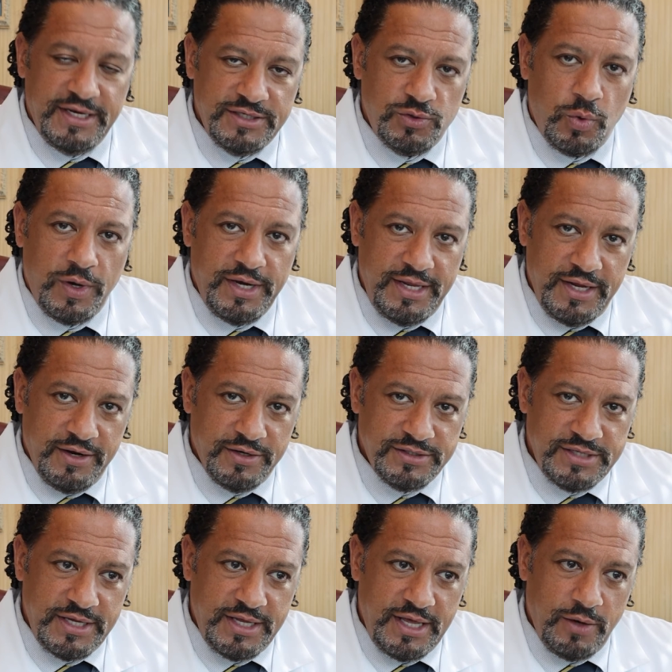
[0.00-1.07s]
and 20
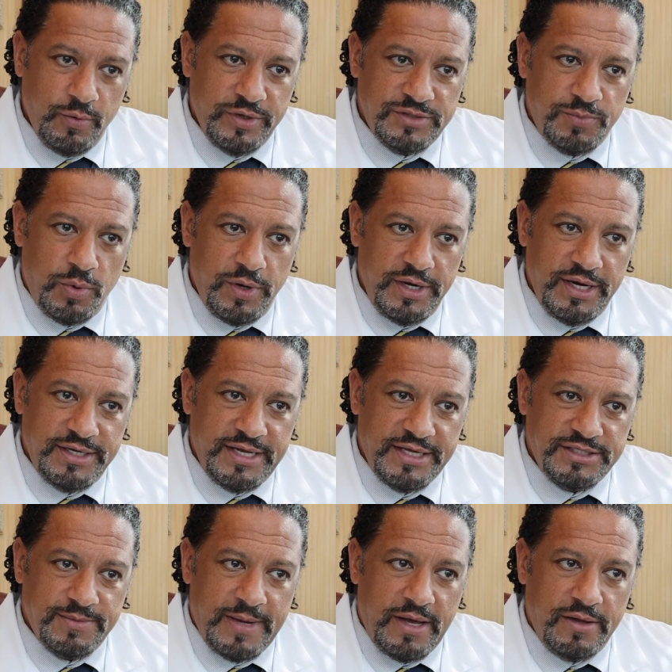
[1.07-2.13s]
years, at which point it
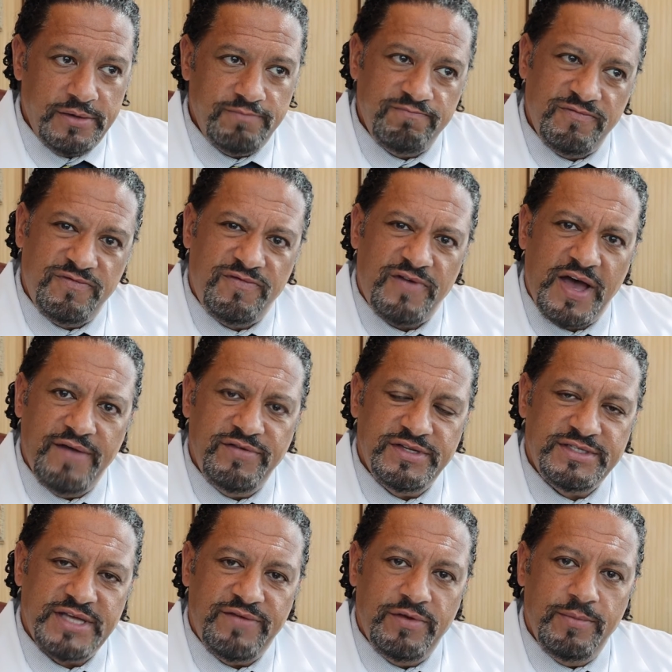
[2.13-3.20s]
takes about 5 to
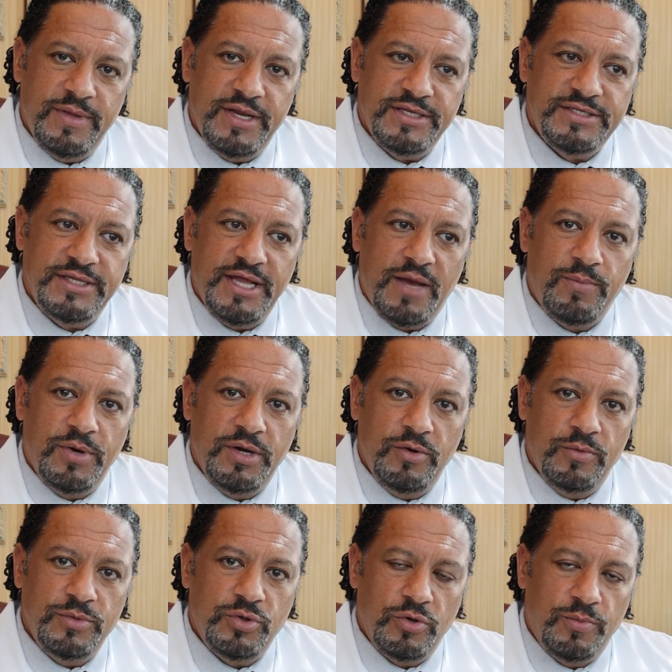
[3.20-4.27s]
7 minutes in the operating
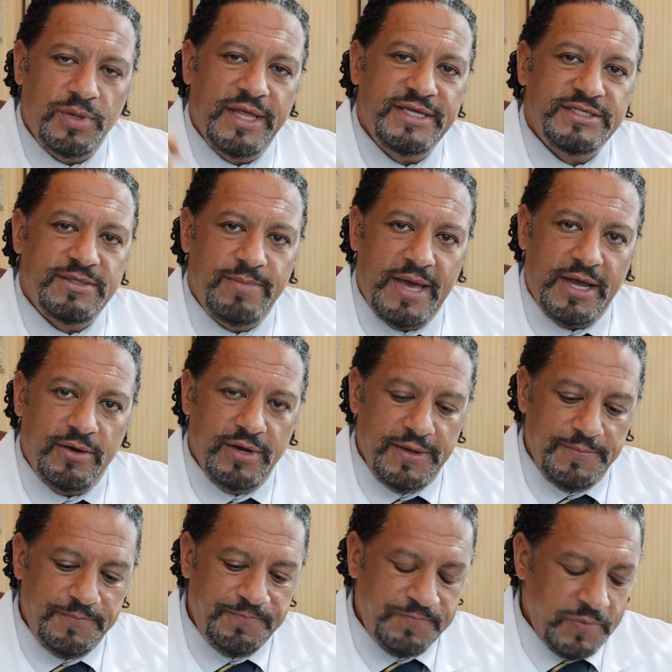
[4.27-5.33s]
room to replace the battery.
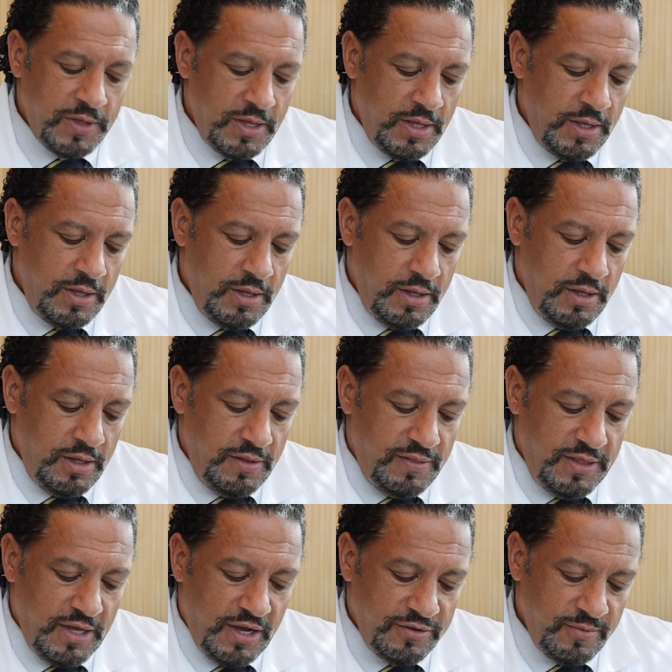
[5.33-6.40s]

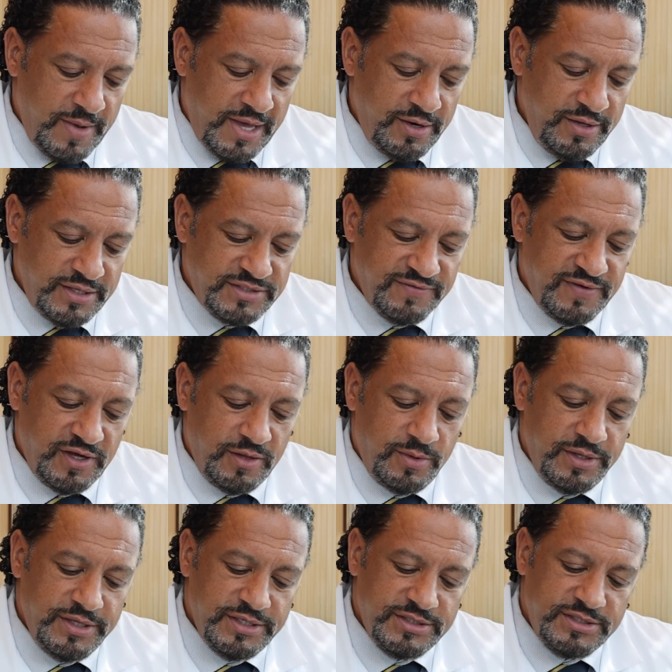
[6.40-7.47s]
The other battery that's
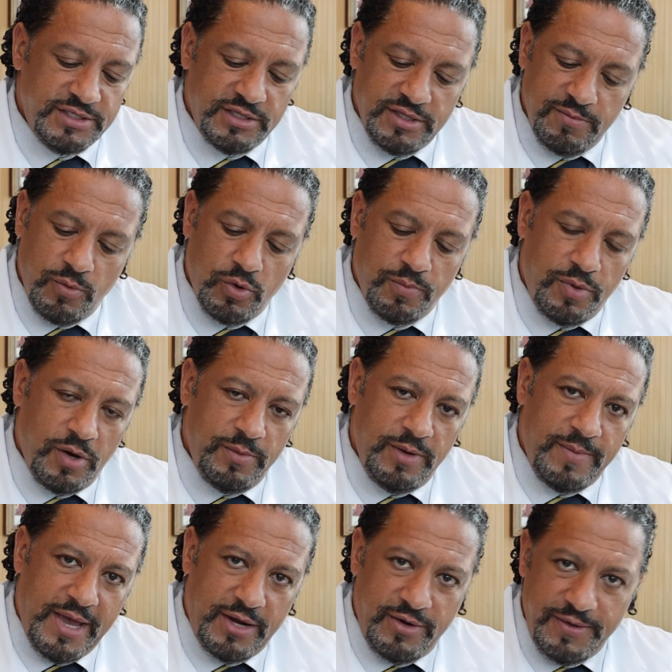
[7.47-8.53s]
available is the more
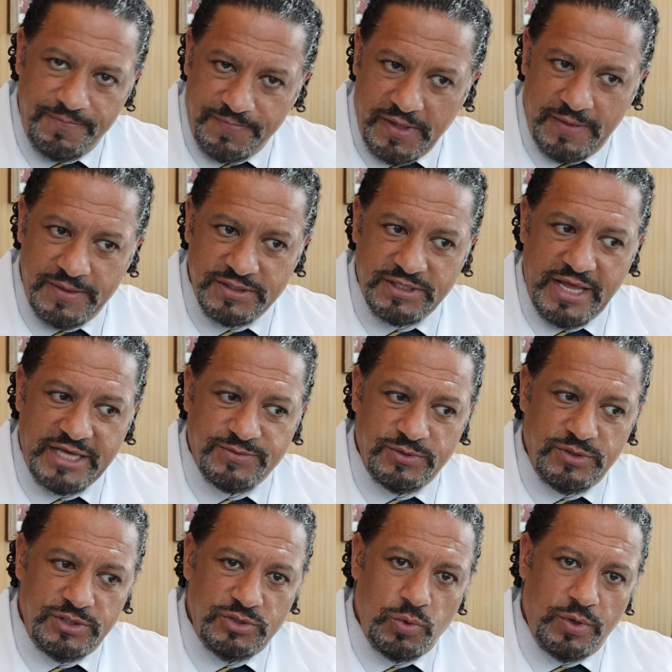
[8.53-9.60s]
permanent battery, and this lasts
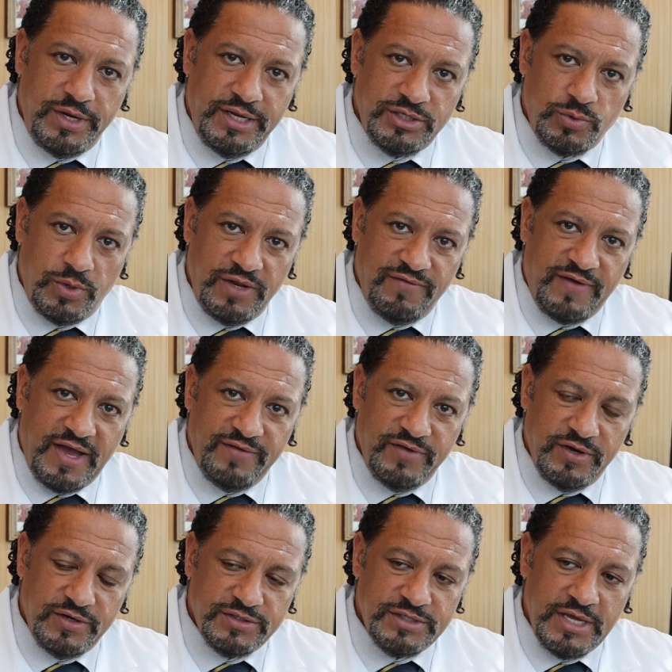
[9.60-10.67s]
between 20 and 25
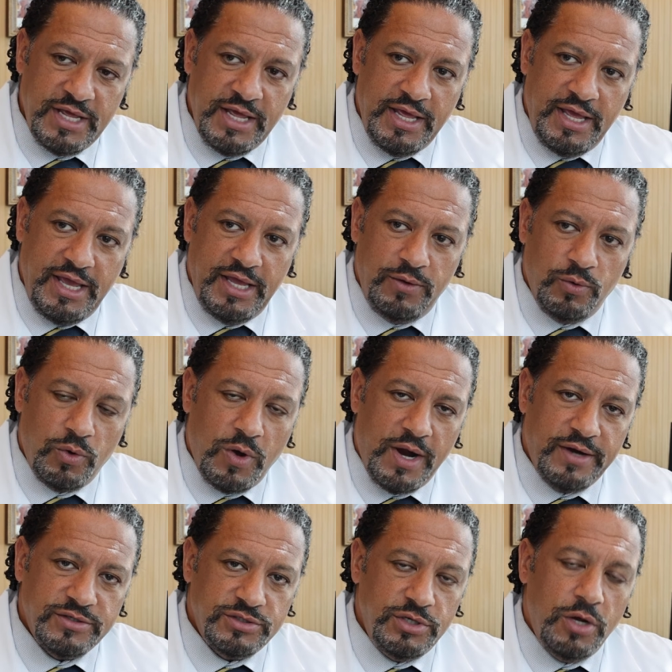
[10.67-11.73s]
years and
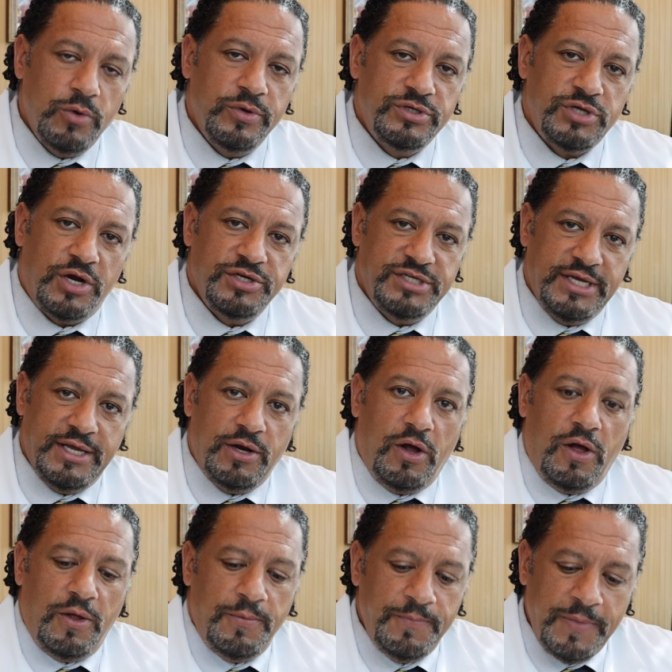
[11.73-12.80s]
requires no recharging at
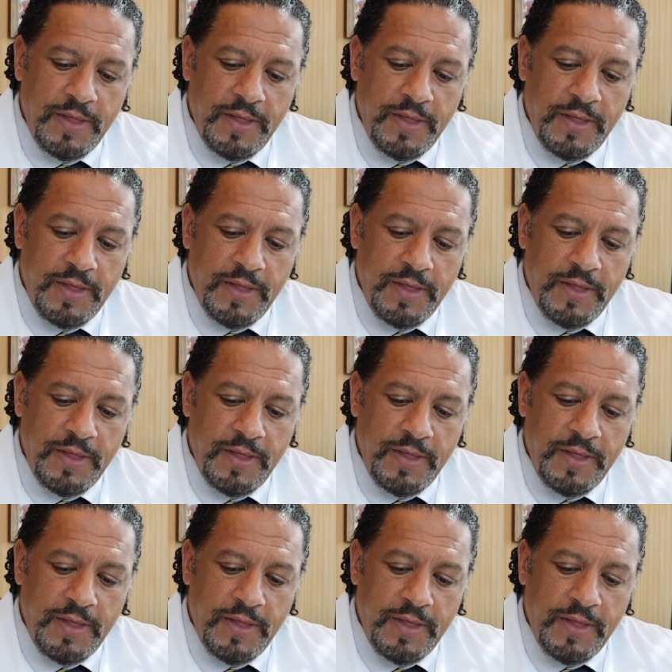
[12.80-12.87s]
all.